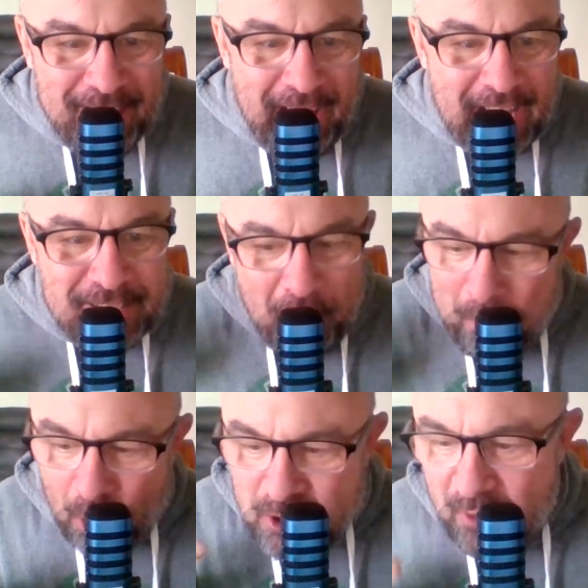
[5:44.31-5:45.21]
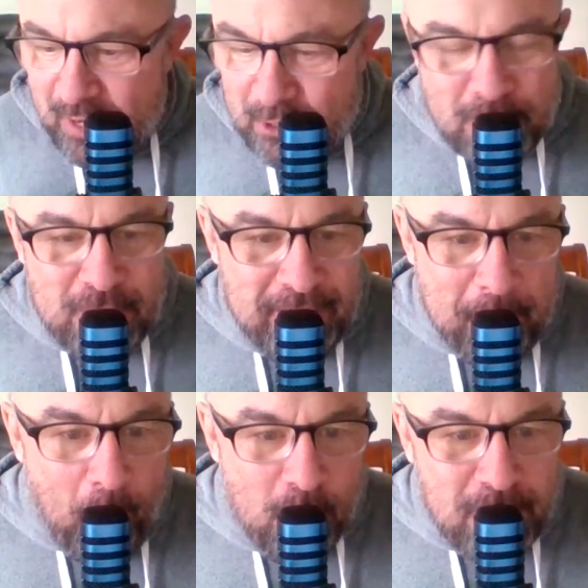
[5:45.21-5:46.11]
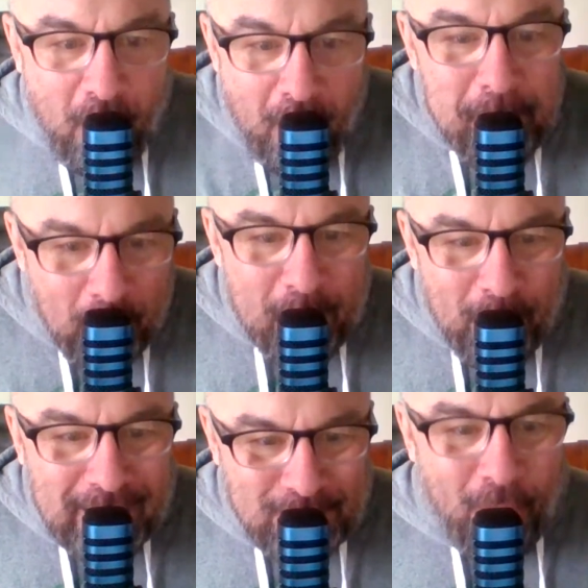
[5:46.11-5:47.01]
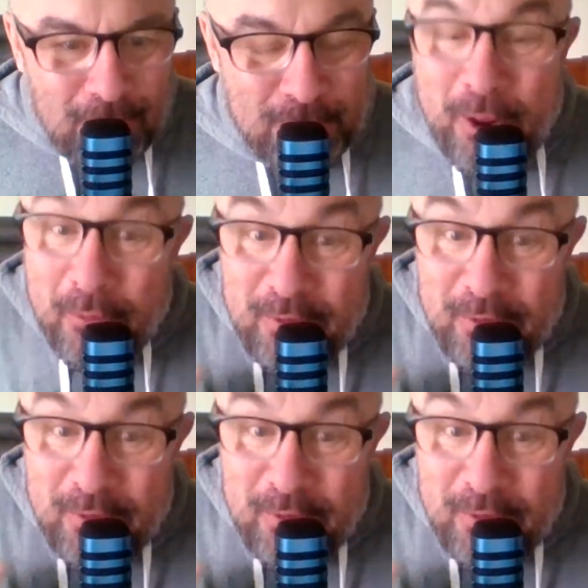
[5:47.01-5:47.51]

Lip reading: as a person of interest to depose on Brett Ruddock's lawsuit,